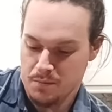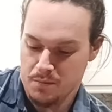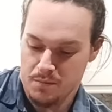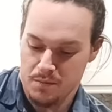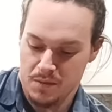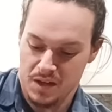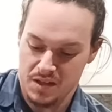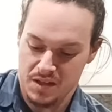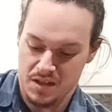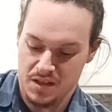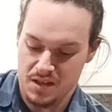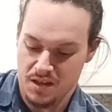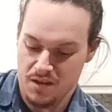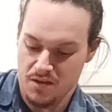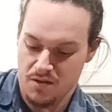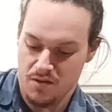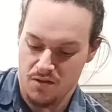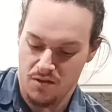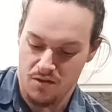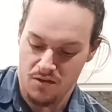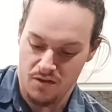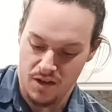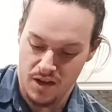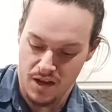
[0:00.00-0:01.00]
Mix it
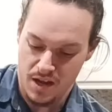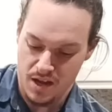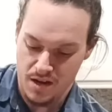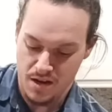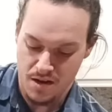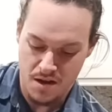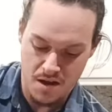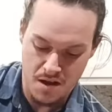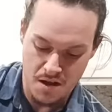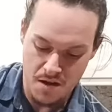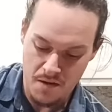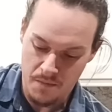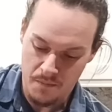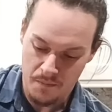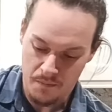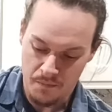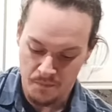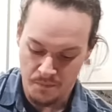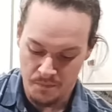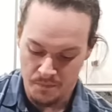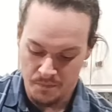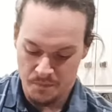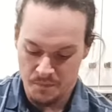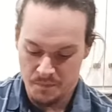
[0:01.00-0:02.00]
all in.
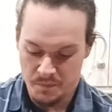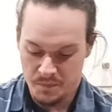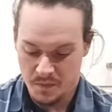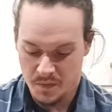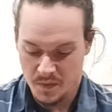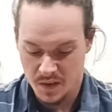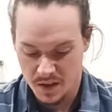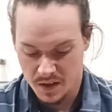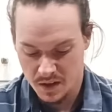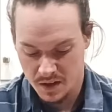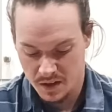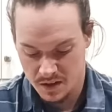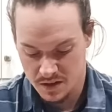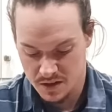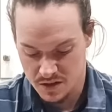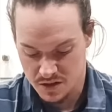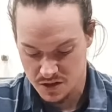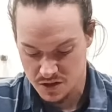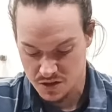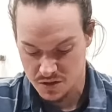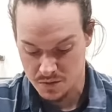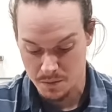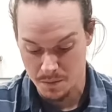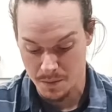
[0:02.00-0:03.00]

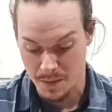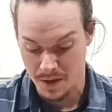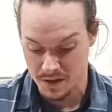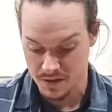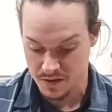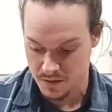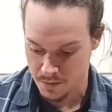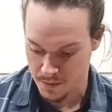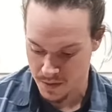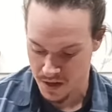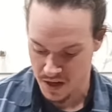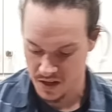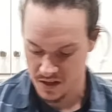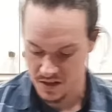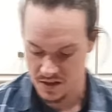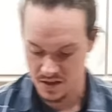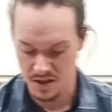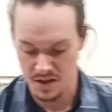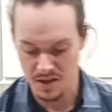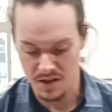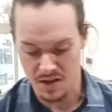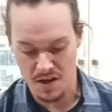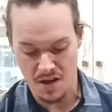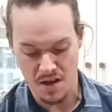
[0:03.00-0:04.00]
Smells
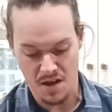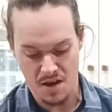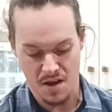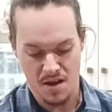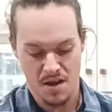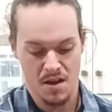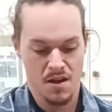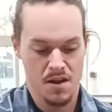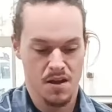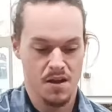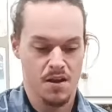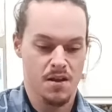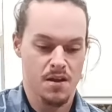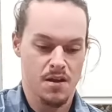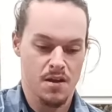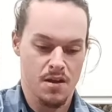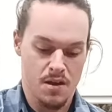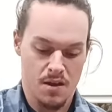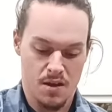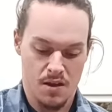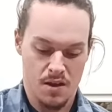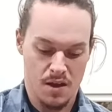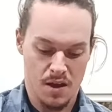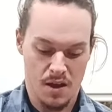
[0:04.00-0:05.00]
amazing.
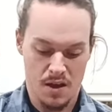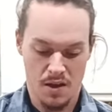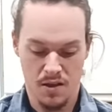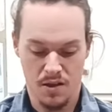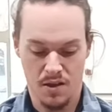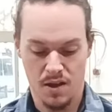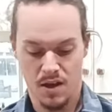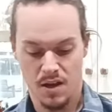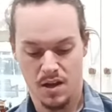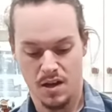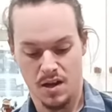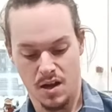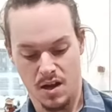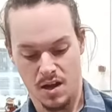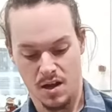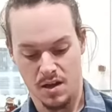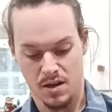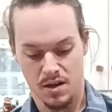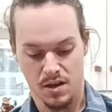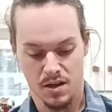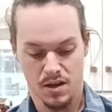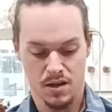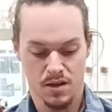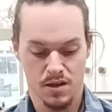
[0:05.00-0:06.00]
And then
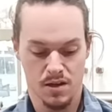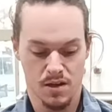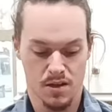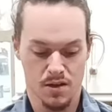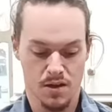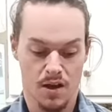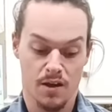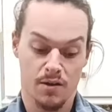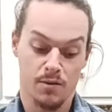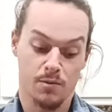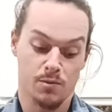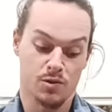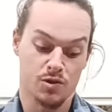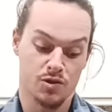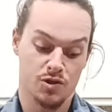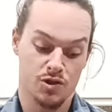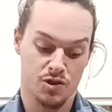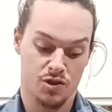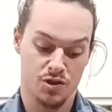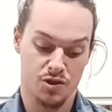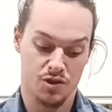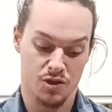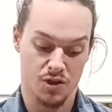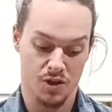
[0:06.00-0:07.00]
I almost
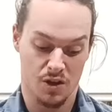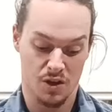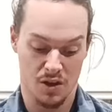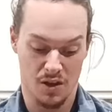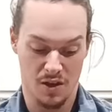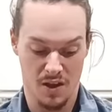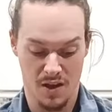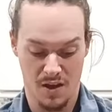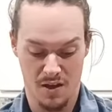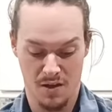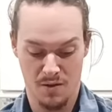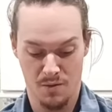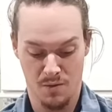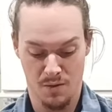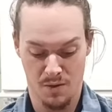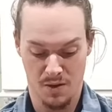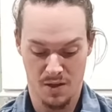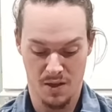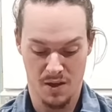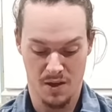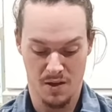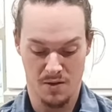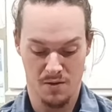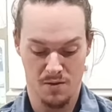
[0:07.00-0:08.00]
shook that
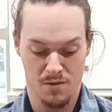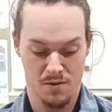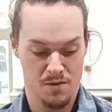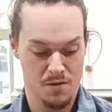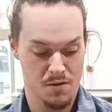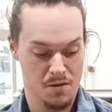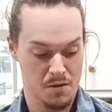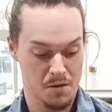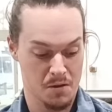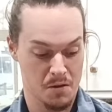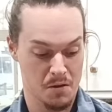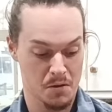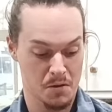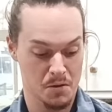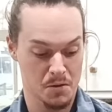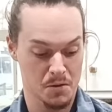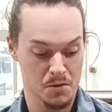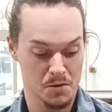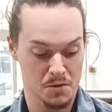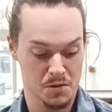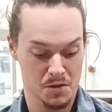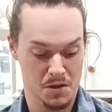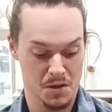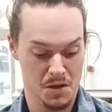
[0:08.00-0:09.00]
without
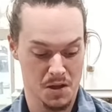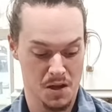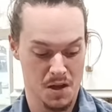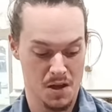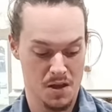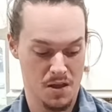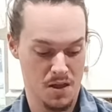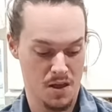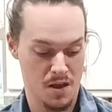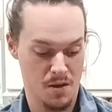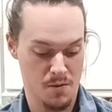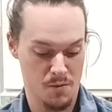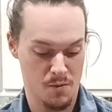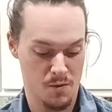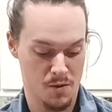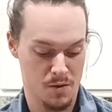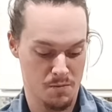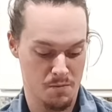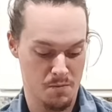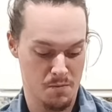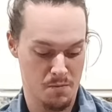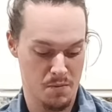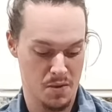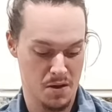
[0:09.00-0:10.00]
closing that. That would
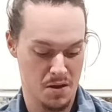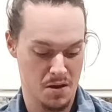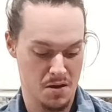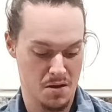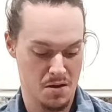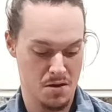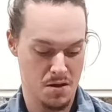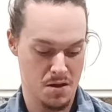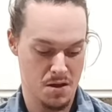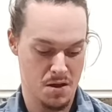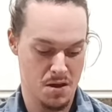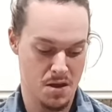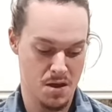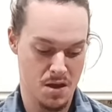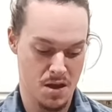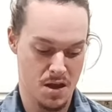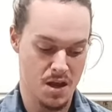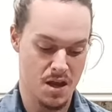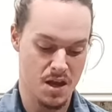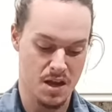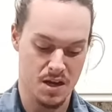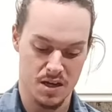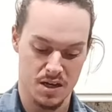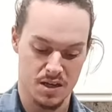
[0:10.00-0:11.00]
have been
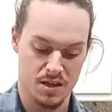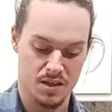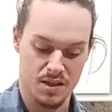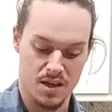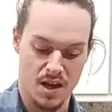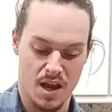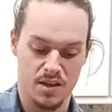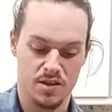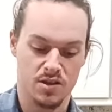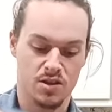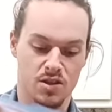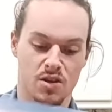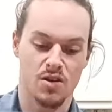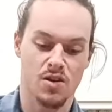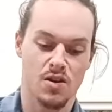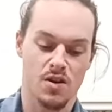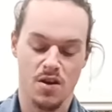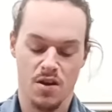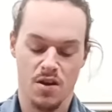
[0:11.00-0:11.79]
a disaster.